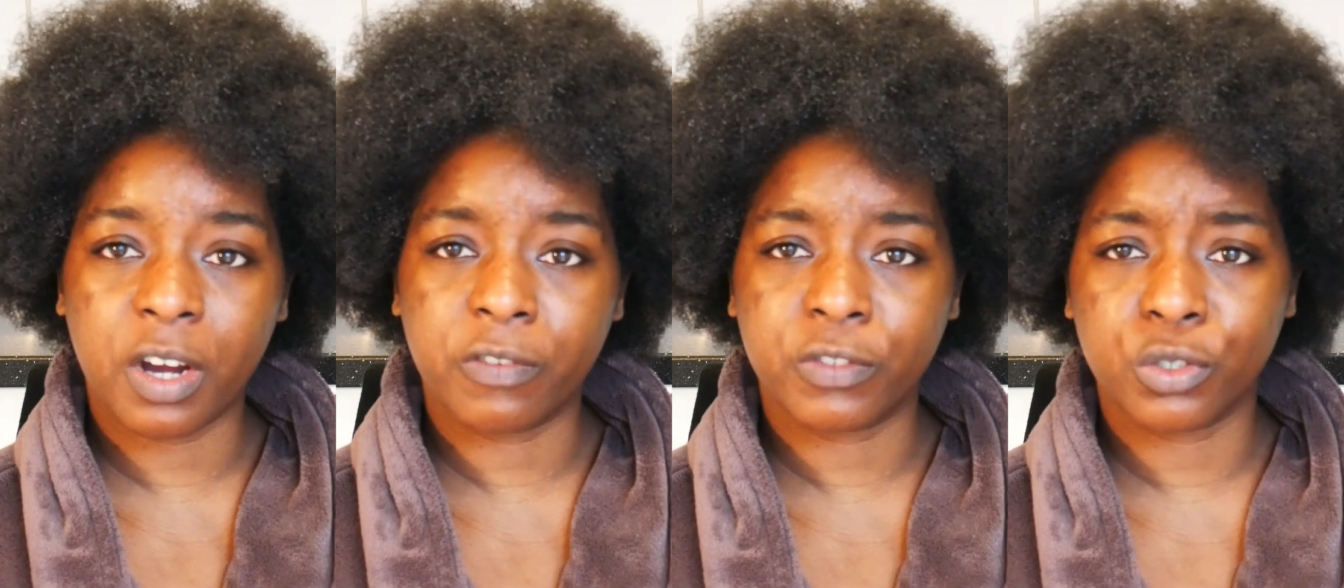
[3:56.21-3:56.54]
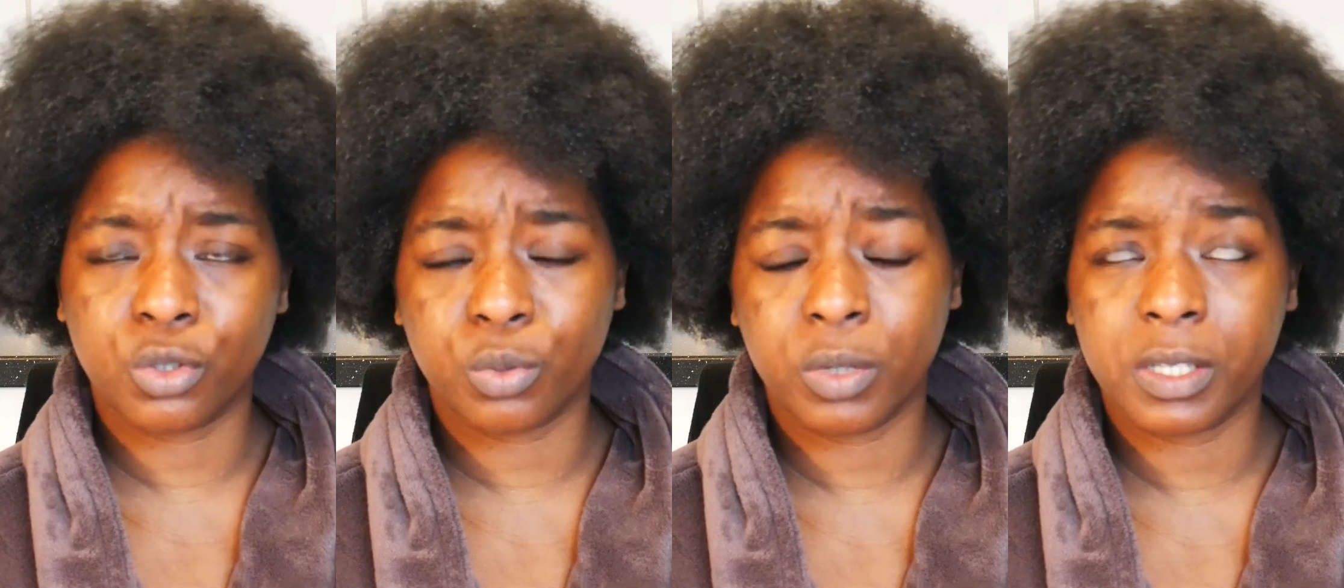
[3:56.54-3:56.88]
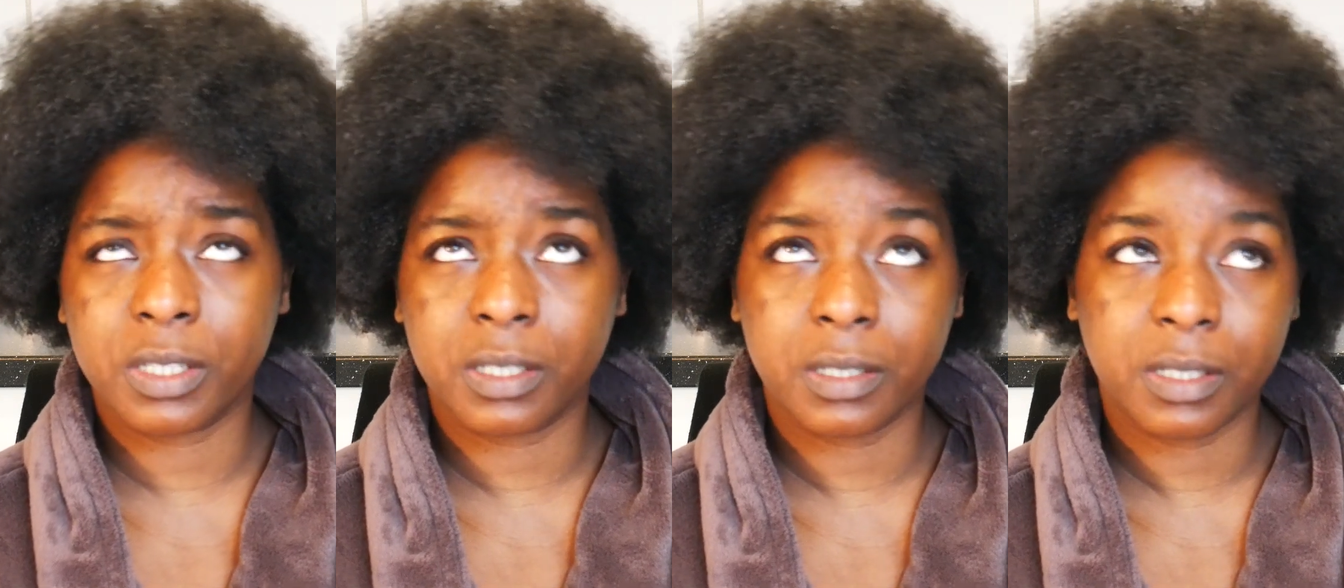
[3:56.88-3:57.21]
after
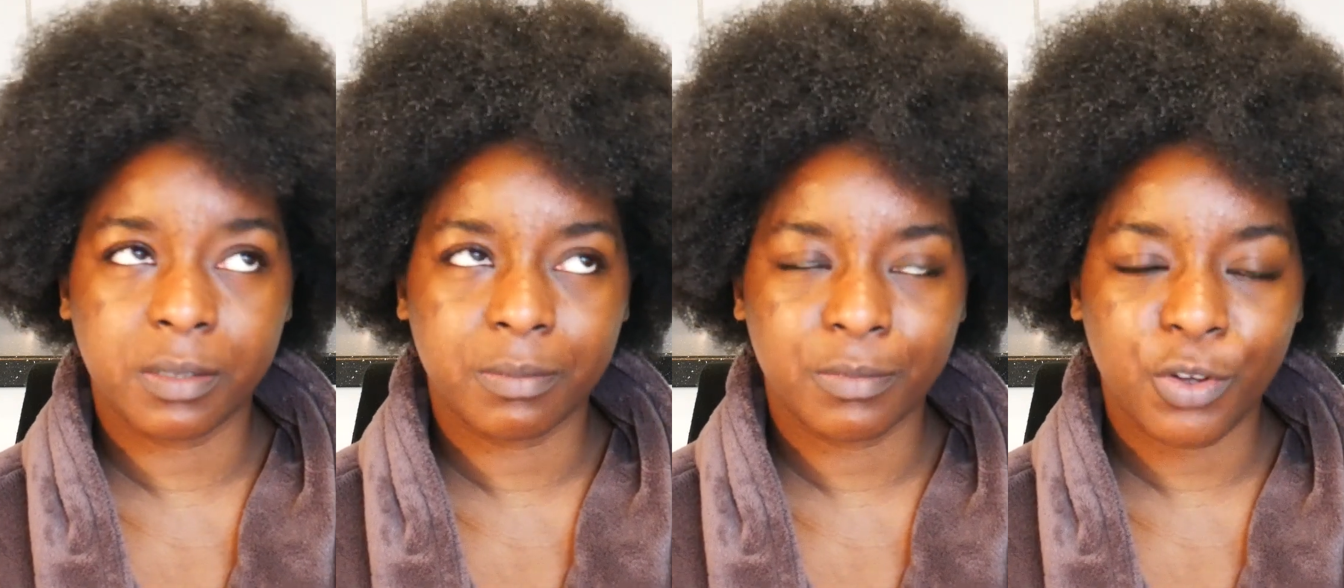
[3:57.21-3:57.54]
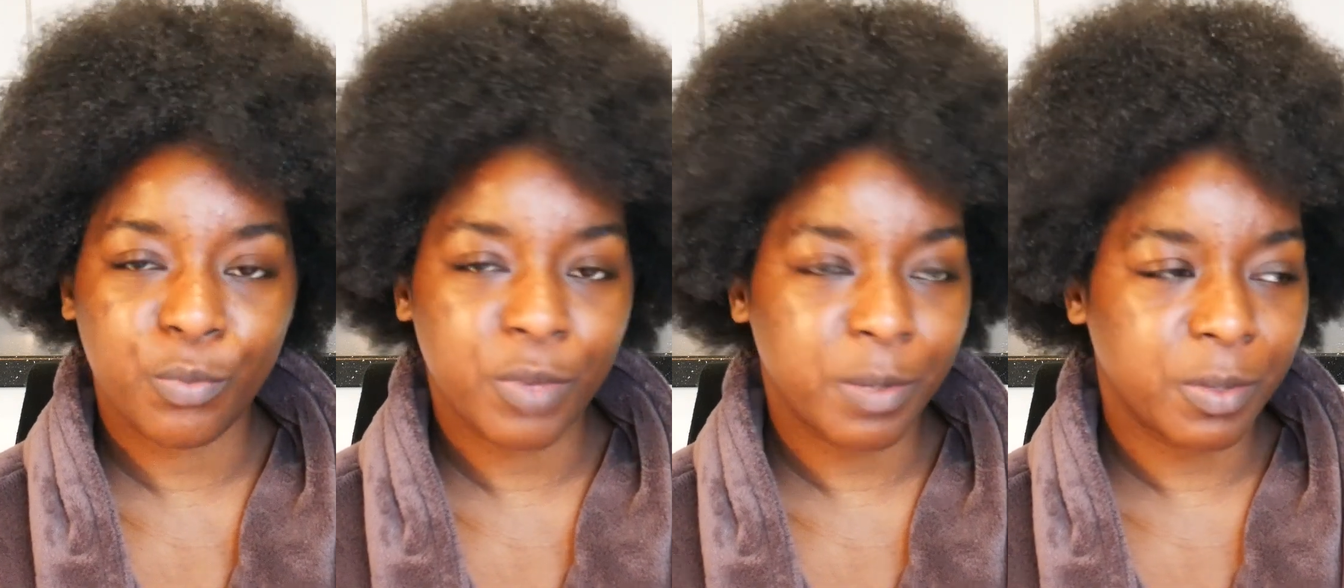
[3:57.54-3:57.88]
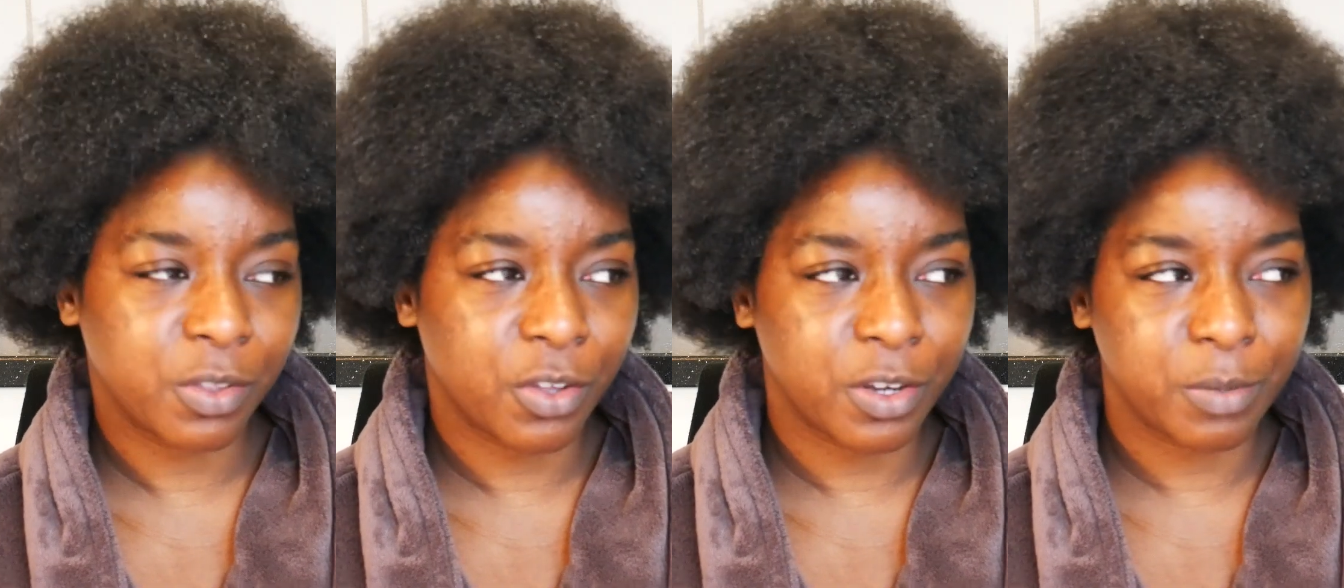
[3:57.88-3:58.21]
20 or
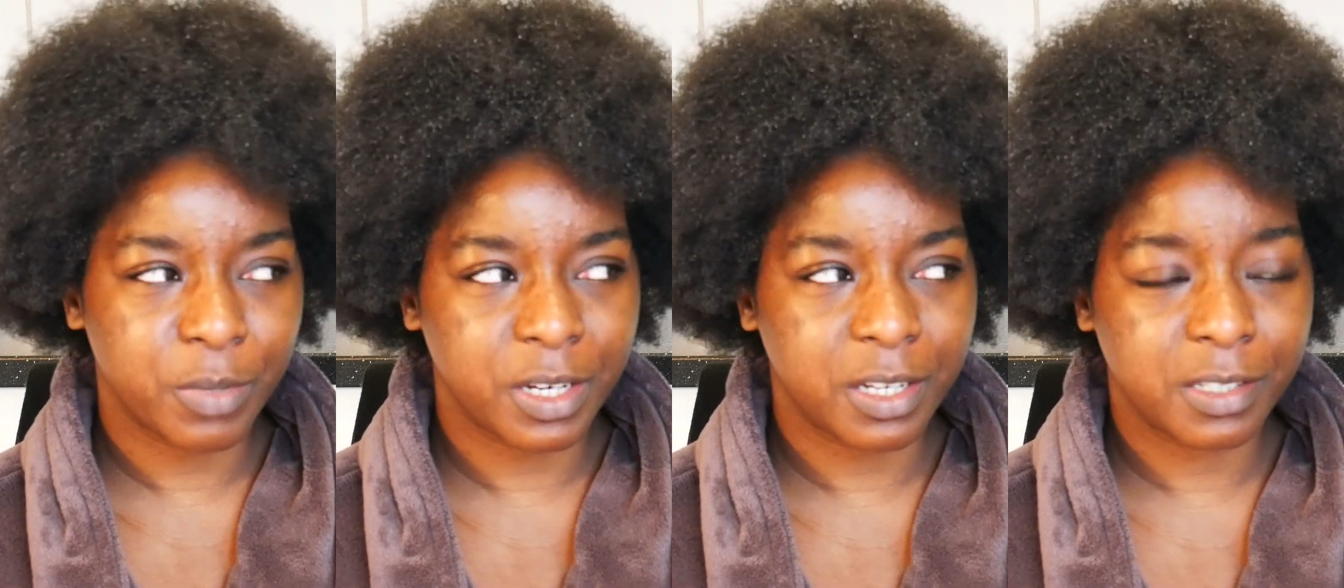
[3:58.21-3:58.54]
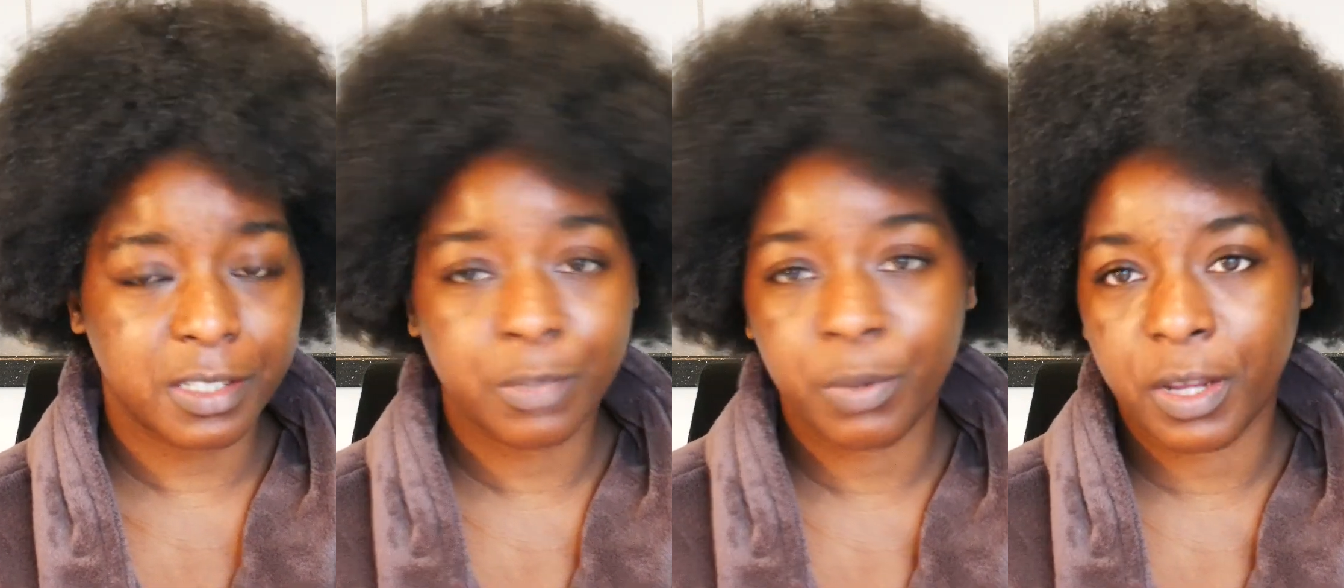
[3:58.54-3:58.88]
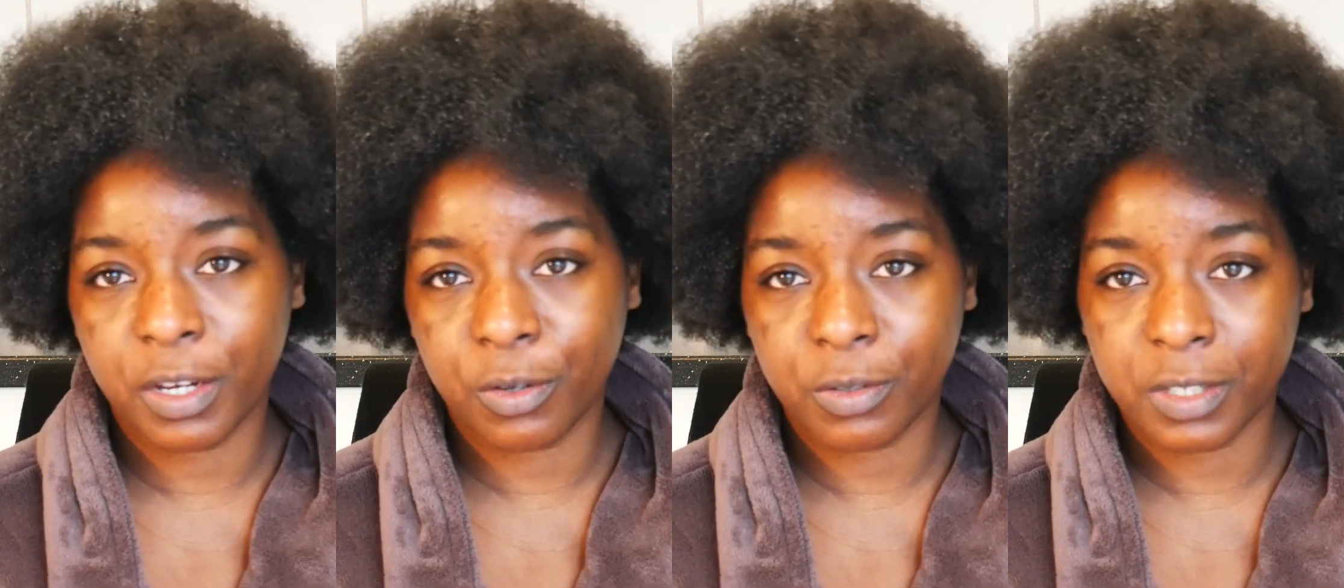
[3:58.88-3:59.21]
maybe 30 minutes,
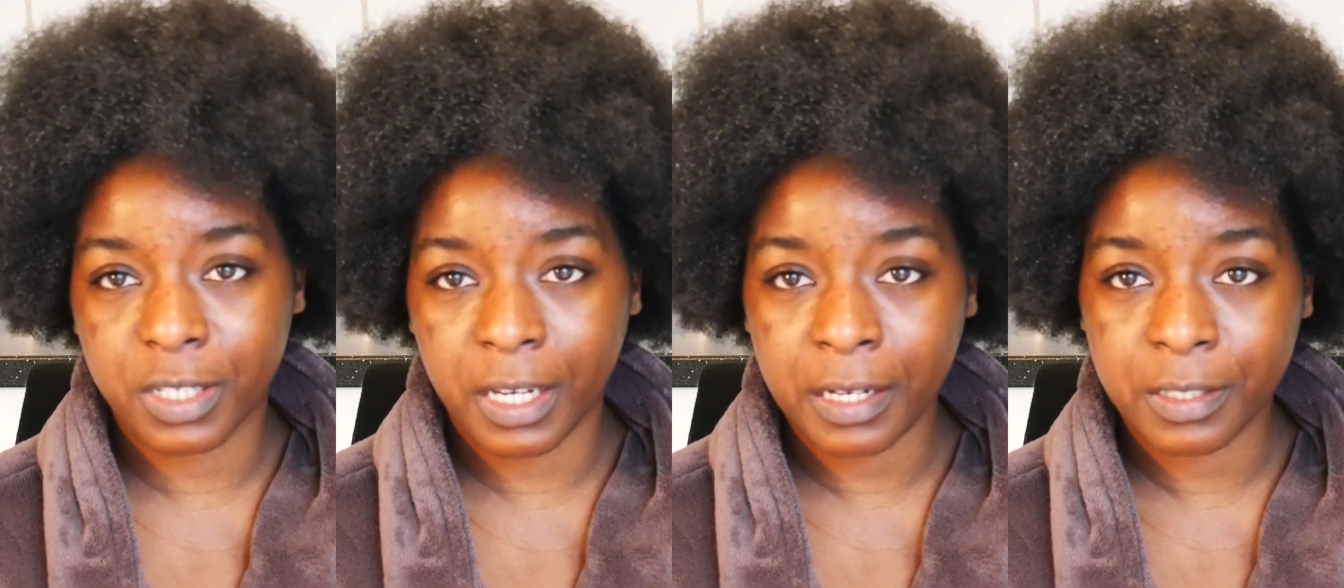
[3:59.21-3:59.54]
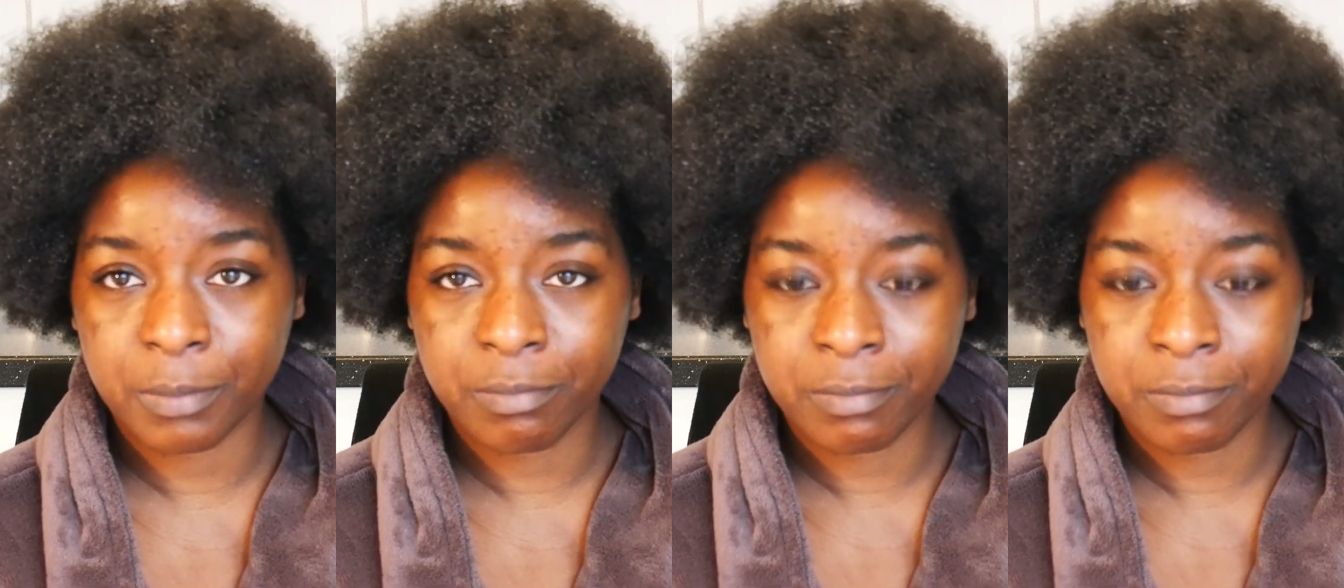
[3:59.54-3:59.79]
depending on the date,